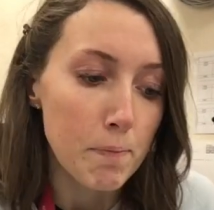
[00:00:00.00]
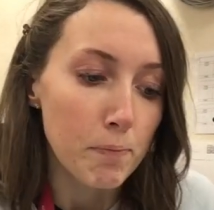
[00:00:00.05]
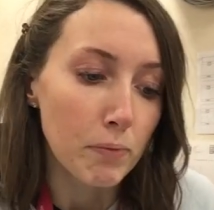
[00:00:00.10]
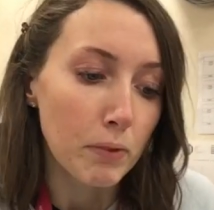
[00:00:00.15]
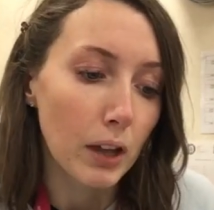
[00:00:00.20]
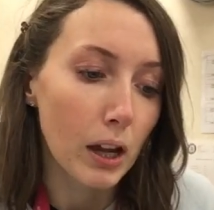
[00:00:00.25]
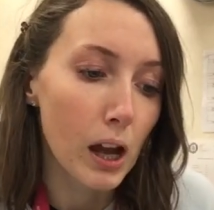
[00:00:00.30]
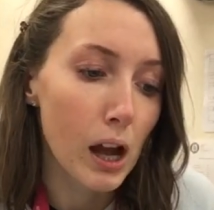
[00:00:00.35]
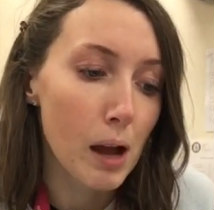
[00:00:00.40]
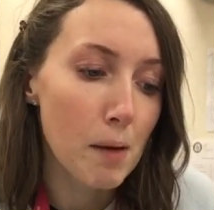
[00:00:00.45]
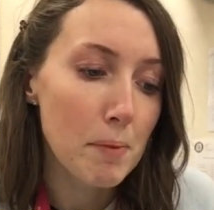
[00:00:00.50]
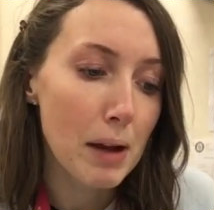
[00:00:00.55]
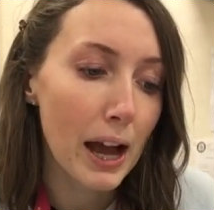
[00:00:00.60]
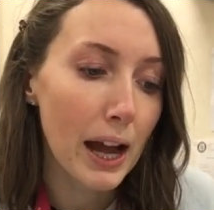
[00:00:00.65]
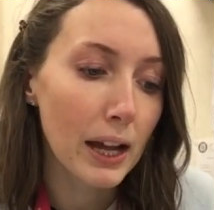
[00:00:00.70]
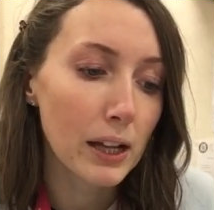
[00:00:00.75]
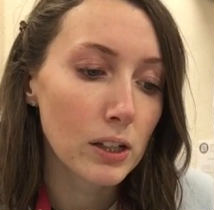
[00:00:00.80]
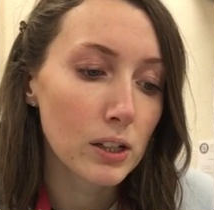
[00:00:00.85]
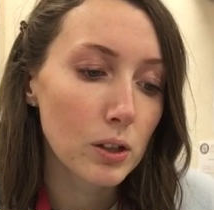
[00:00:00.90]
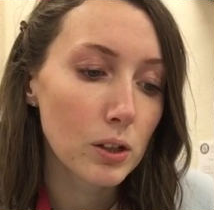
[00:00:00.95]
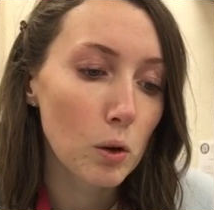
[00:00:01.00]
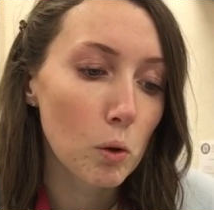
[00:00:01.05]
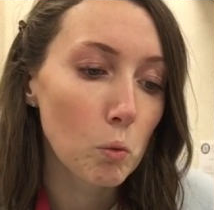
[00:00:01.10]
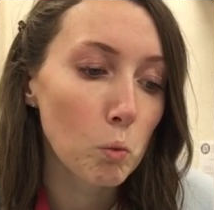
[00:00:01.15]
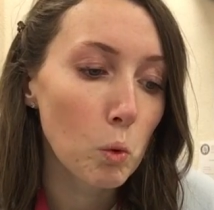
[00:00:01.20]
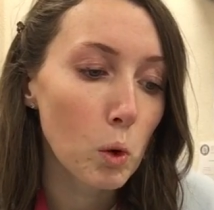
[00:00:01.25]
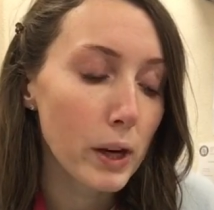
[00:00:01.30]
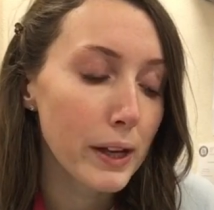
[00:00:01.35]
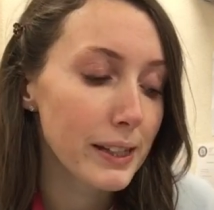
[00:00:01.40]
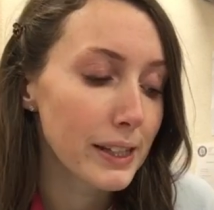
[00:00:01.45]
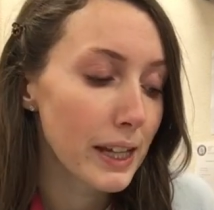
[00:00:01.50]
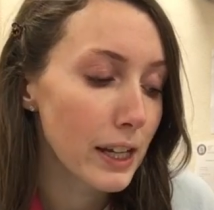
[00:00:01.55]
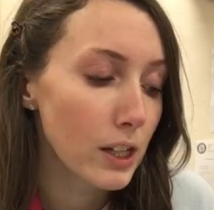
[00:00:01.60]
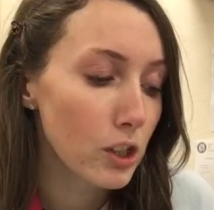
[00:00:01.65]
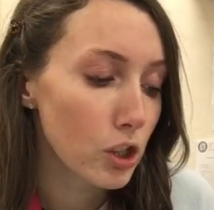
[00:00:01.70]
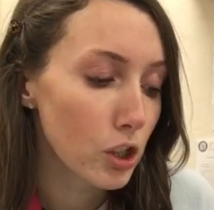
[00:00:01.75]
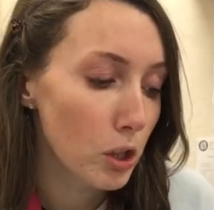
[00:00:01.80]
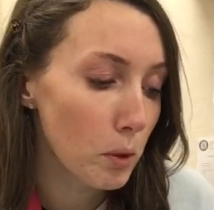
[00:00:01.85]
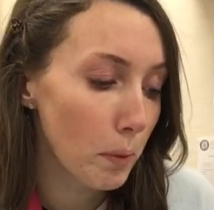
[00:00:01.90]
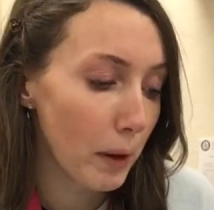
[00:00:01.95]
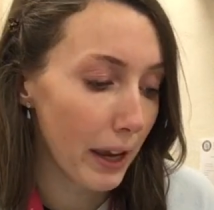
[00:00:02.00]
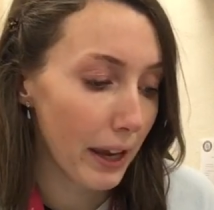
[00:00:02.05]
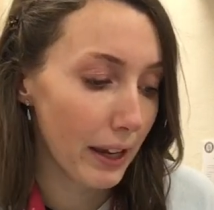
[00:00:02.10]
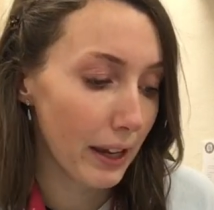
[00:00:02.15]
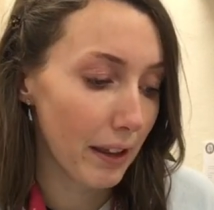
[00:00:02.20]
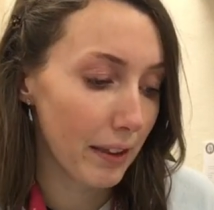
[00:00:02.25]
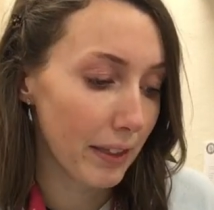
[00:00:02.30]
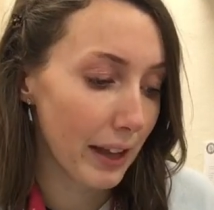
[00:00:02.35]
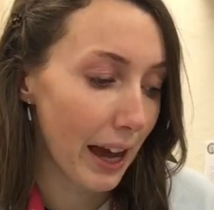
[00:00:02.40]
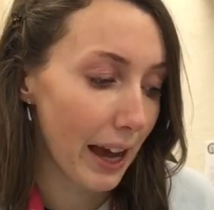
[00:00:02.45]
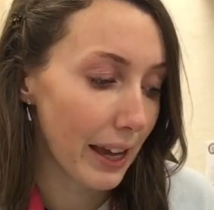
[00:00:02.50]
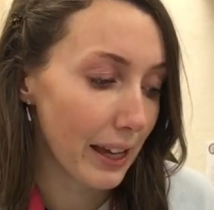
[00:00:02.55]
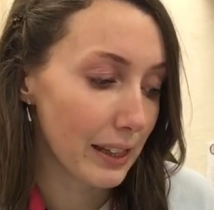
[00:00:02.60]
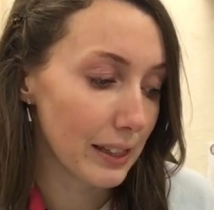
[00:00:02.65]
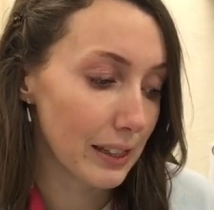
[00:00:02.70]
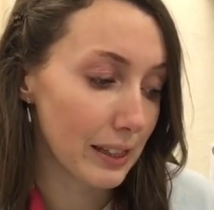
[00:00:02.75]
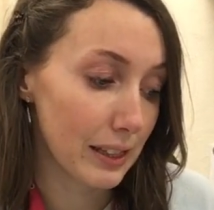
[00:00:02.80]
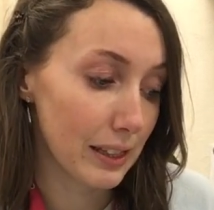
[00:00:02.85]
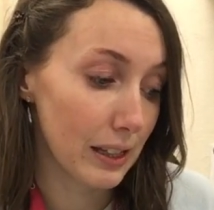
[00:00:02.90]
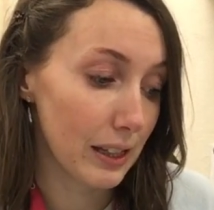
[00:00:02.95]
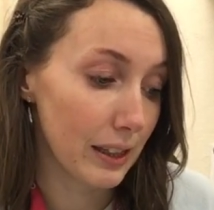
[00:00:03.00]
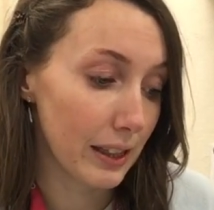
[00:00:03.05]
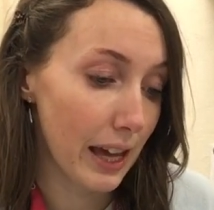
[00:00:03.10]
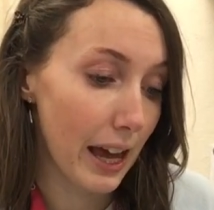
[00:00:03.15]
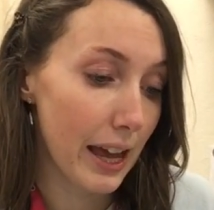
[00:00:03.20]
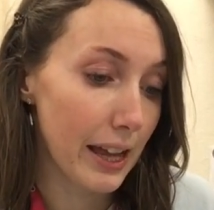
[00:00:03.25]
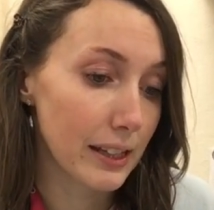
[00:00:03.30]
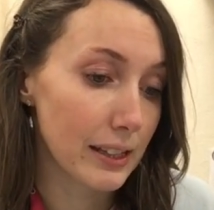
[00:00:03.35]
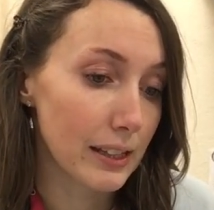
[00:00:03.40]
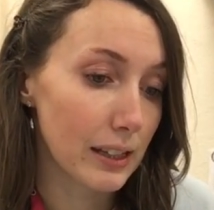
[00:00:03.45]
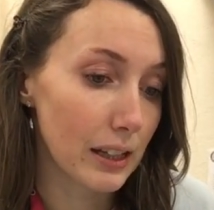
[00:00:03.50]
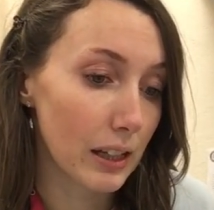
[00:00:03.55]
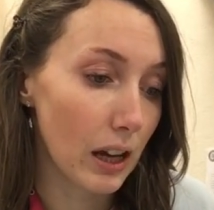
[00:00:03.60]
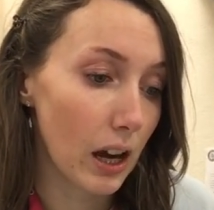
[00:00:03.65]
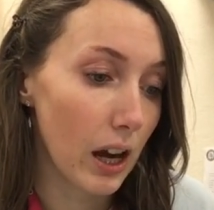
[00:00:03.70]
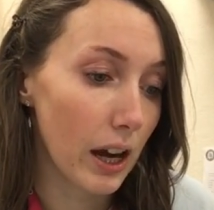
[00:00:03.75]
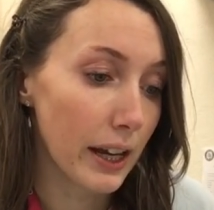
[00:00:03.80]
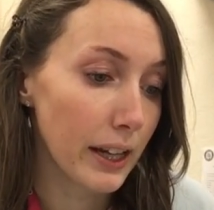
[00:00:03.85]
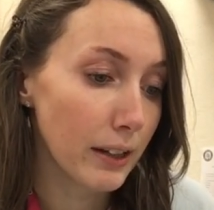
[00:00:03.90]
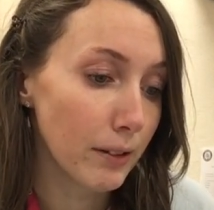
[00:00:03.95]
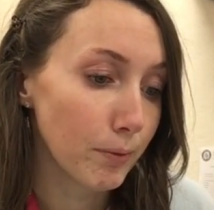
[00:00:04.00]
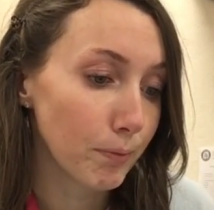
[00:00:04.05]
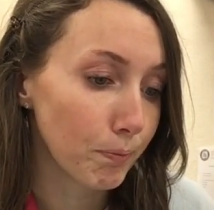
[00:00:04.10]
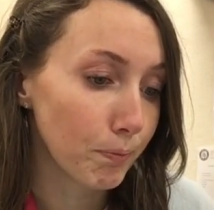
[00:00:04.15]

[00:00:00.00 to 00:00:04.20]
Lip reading: And what is he doing that is sly?